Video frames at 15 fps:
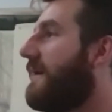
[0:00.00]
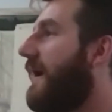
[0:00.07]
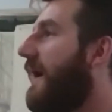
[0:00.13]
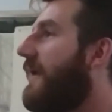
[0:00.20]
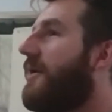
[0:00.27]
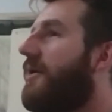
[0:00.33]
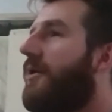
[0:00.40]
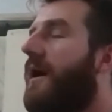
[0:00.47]
I
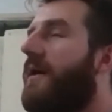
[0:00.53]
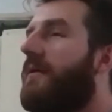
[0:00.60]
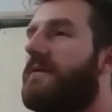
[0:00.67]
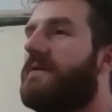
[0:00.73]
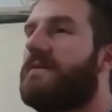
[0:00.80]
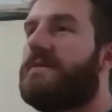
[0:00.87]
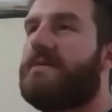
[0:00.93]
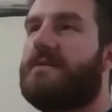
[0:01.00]
don't know,
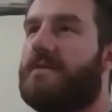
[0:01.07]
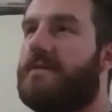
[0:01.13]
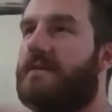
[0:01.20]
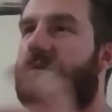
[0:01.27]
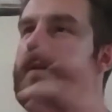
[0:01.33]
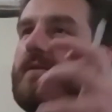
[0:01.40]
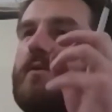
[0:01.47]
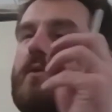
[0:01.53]

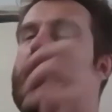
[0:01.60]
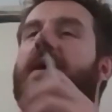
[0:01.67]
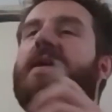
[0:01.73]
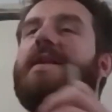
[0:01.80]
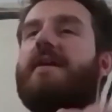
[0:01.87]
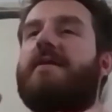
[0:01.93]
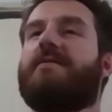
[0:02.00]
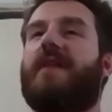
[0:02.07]
the
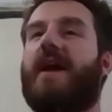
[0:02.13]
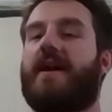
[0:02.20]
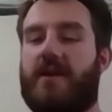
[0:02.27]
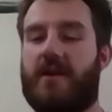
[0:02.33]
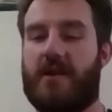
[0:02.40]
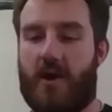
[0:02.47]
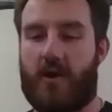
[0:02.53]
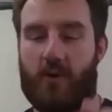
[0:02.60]
idea of like,
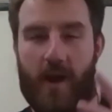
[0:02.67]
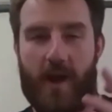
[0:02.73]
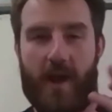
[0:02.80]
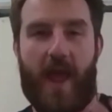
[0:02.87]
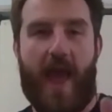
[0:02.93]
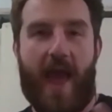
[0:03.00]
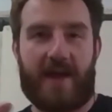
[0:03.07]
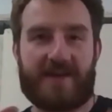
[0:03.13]

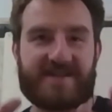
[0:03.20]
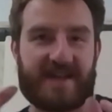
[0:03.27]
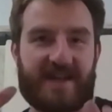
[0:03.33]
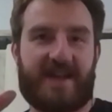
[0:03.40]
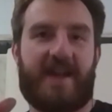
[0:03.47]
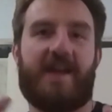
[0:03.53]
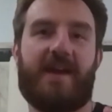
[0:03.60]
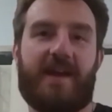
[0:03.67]
as a
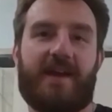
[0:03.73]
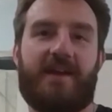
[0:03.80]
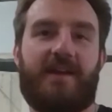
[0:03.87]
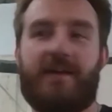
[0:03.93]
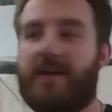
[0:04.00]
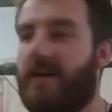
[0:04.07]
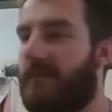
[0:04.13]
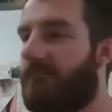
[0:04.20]
kid,
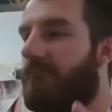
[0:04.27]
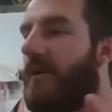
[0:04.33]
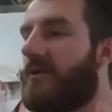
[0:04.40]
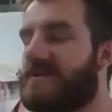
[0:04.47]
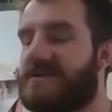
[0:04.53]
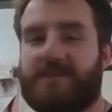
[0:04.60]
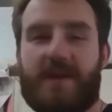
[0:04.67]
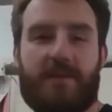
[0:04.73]

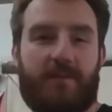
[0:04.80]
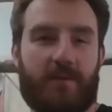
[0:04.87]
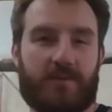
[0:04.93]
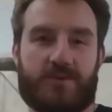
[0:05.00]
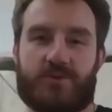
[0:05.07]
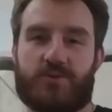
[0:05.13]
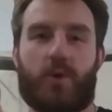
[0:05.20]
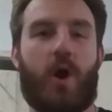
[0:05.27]
most
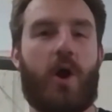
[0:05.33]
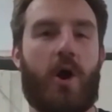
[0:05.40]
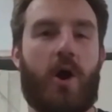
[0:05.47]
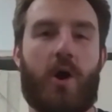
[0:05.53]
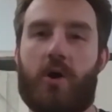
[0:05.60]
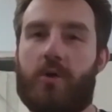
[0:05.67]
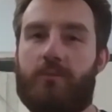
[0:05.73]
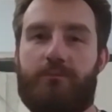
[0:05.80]
people
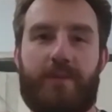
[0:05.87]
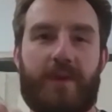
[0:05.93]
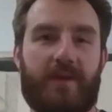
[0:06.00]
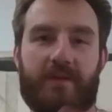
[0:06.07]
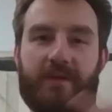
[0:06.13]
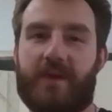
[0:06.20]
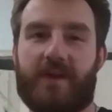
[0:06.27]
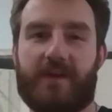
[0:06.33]
draw,
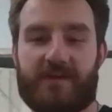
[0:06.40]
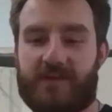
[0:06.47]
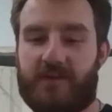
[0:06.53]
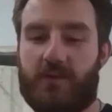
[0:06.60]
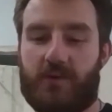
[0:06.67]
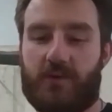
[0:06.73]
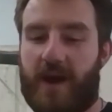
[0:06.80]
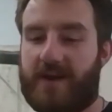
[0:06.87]
build things, do
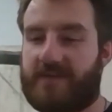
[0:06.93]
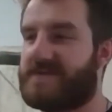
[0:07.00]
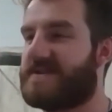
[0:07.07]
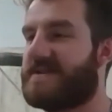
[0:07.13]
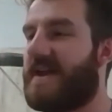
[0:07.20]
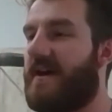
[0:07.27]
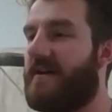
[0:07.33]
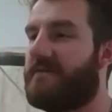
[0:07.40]
creative
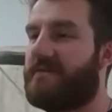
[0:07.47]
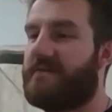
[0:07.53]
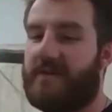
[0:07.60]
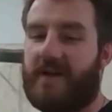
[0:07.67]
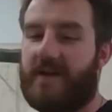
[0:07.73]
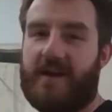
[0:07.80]
stuff.